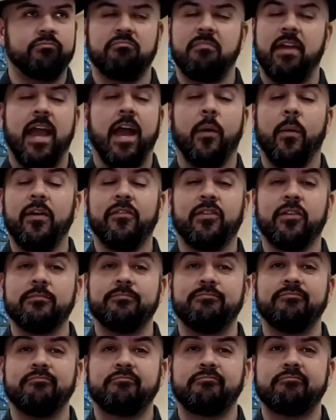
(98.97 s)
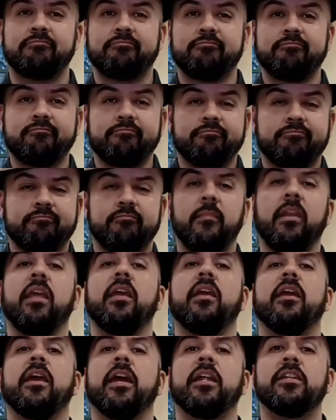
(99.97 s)
However,
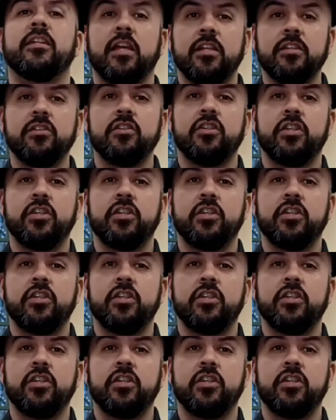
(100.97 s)
it doesn't